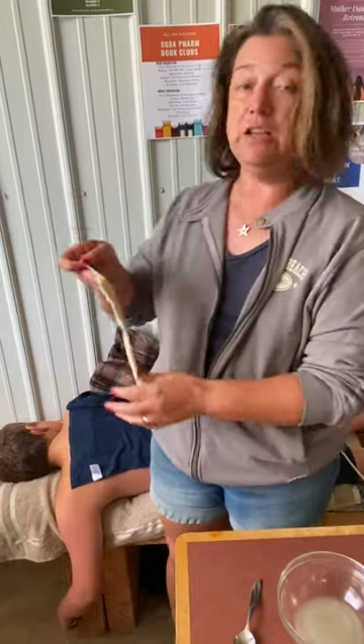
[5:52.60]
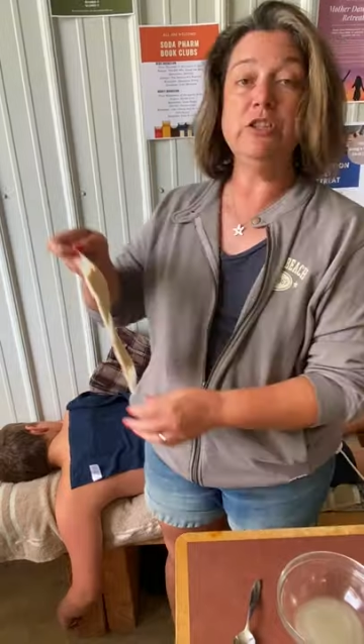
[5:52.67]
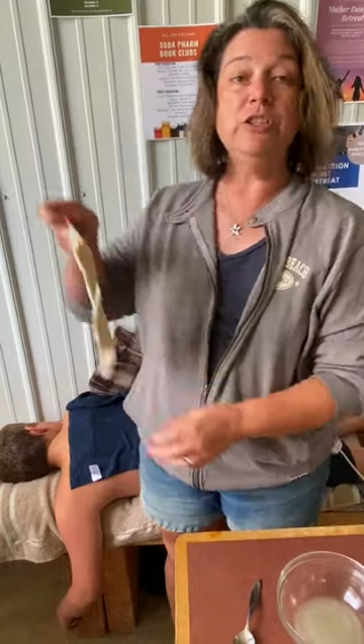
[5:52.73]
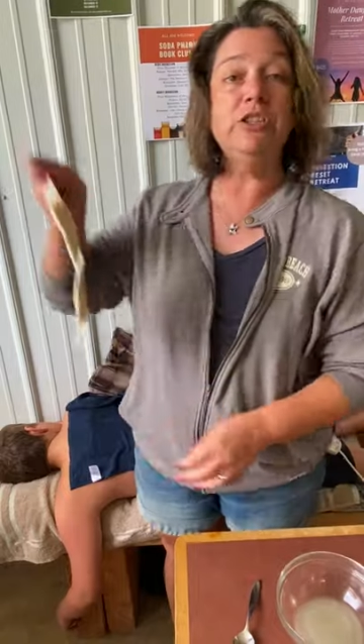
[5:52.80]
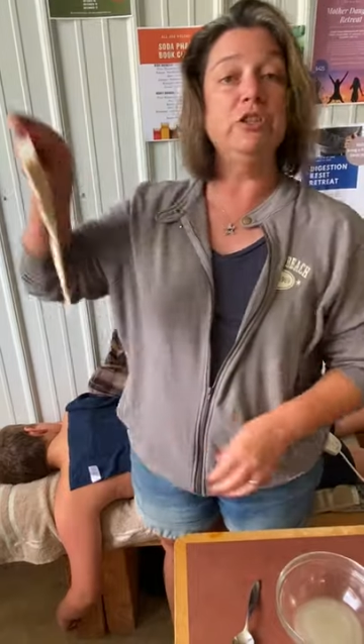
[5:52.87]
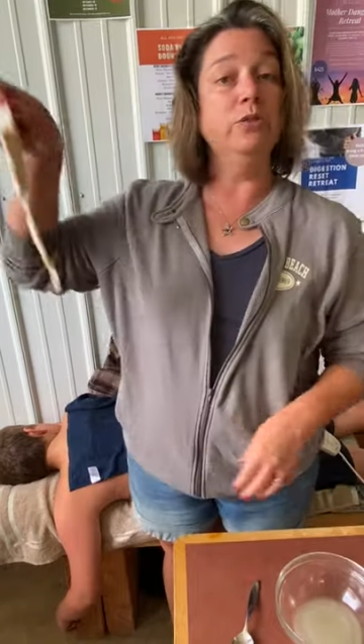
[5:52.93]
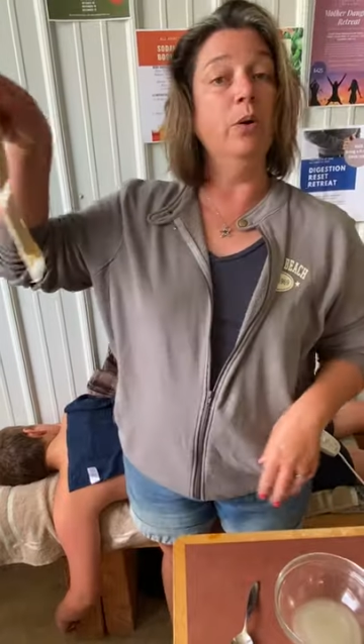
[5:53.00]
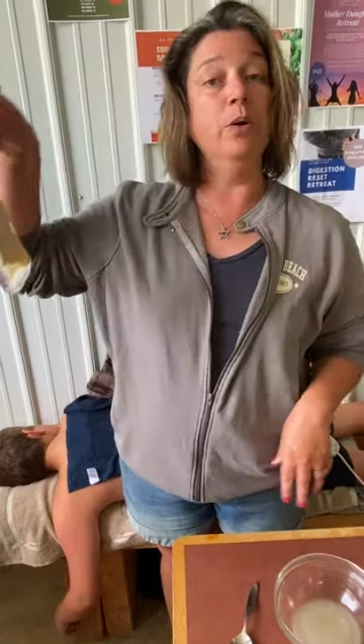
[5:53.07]
and
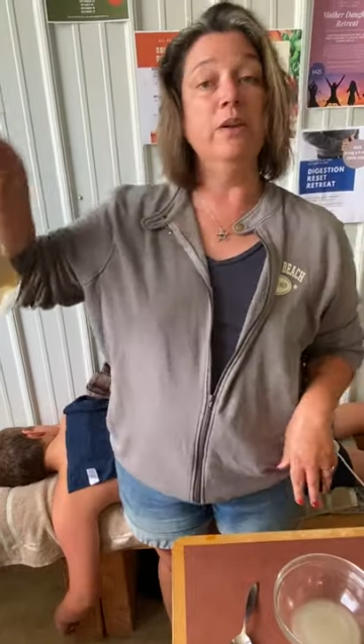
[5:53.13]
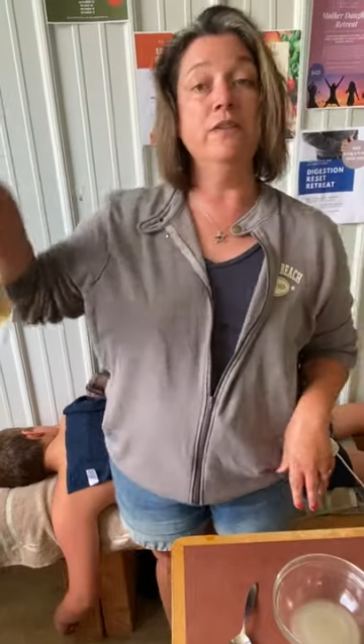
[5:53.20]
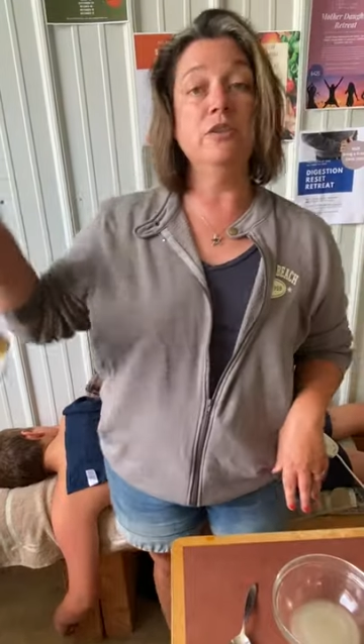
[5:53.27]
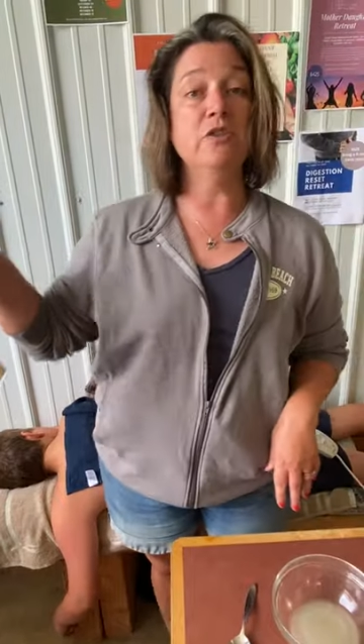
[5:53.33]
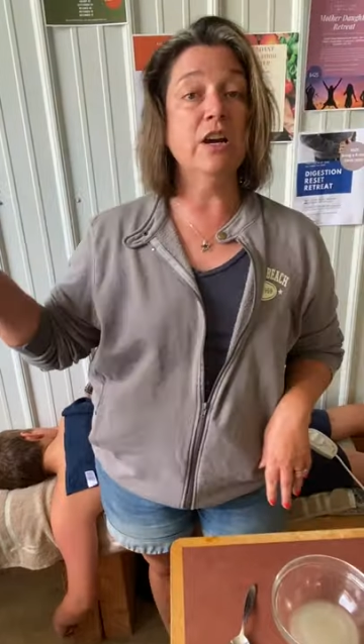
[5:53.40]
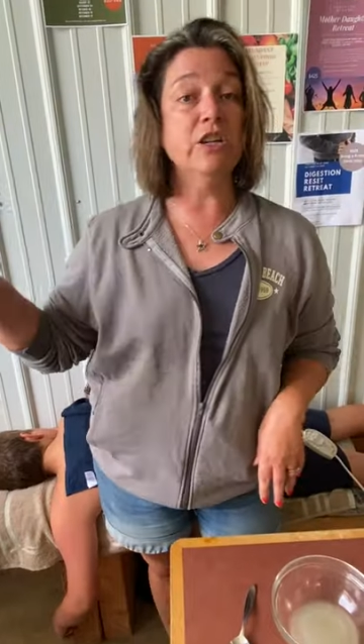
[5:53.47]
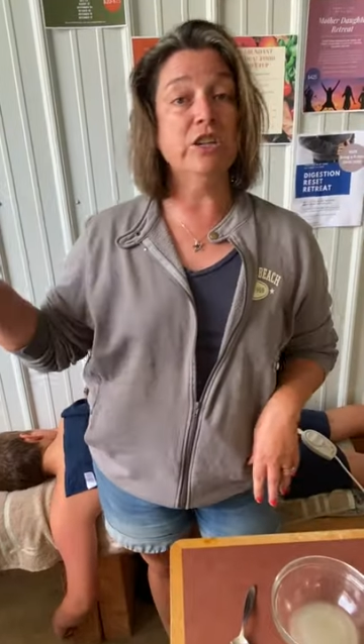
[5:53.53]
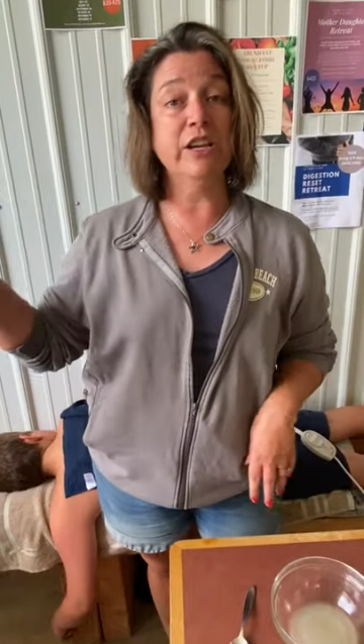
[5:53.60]
just throw it in the
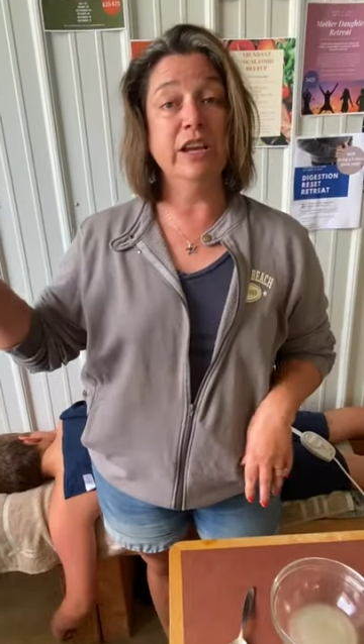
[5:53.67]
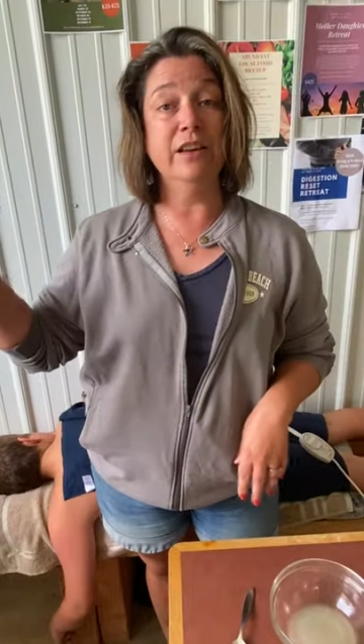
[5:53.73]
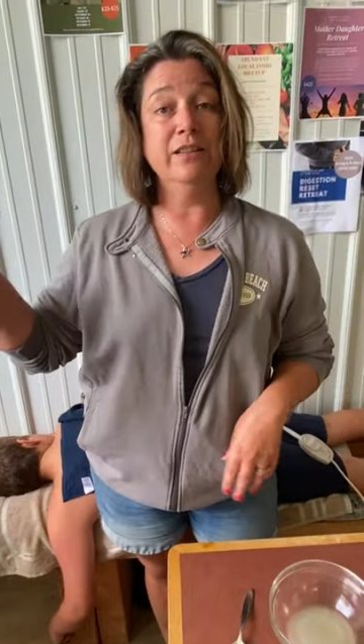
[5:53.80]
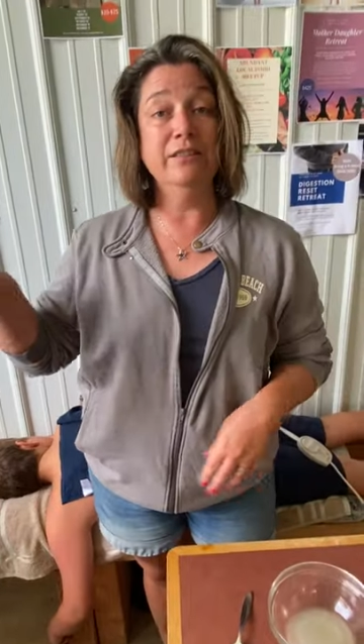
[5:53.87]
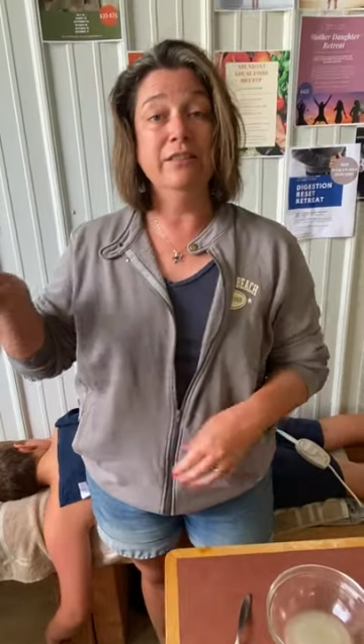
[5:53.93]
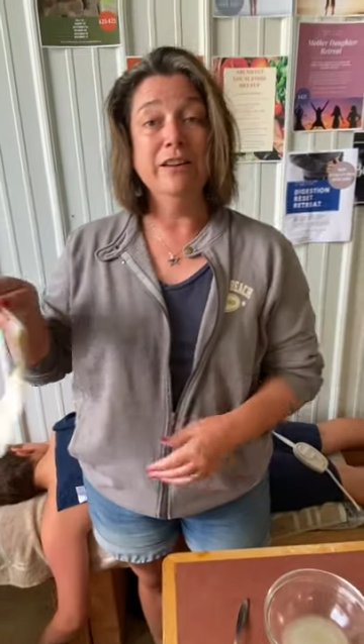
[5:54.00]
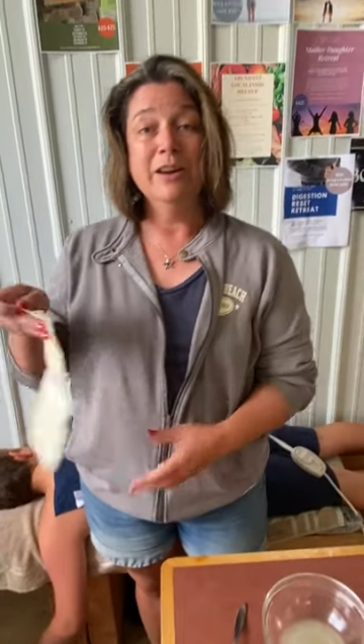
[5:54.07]
trash can.